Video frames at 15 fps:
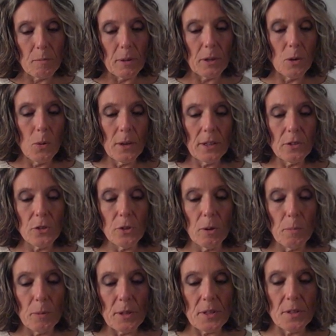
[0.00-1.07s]
But according to
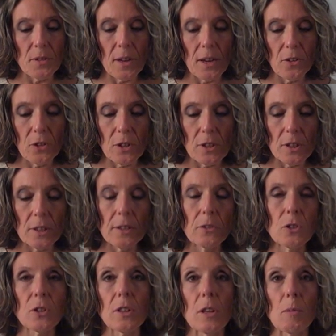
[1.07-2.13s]
a presentation
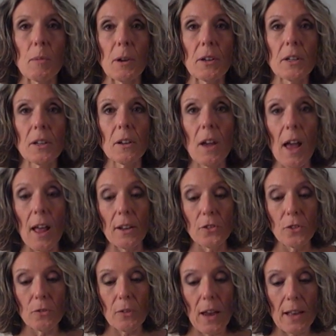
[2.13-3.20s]
delivered to the American
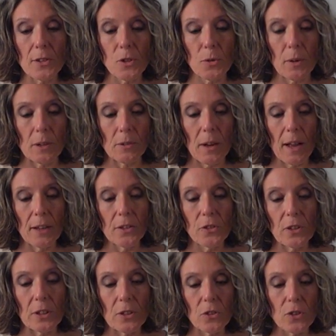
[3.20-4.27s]
College of
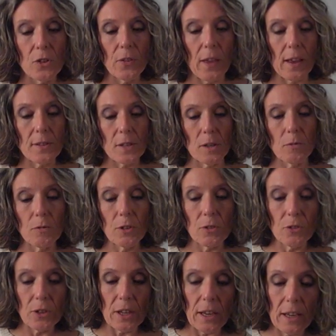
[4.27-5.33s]
Gastroenterology in
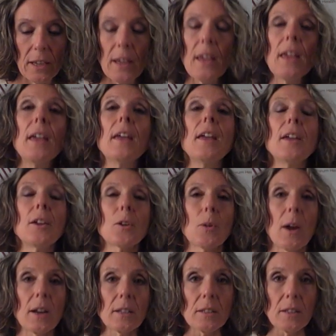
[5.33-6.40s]
2015,
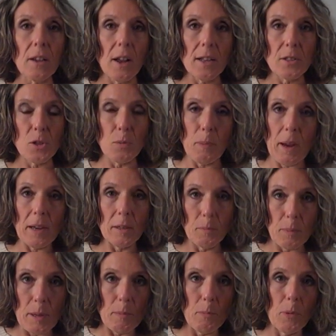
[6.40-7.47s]
chronically constipated
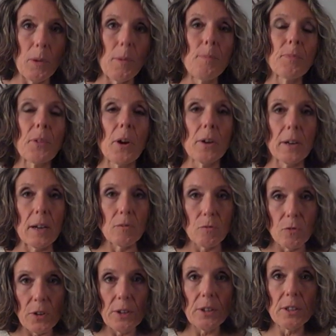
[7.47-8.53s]
people are at
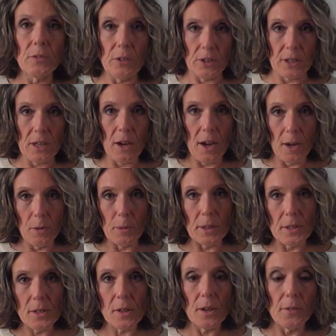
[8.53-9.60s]
very, very high
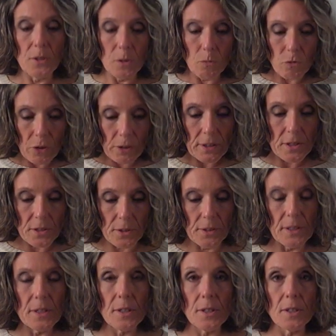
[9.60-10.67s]
risk of some very
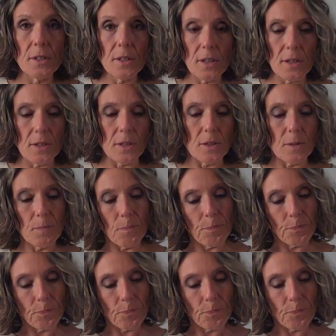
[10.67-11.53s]
serious diseases.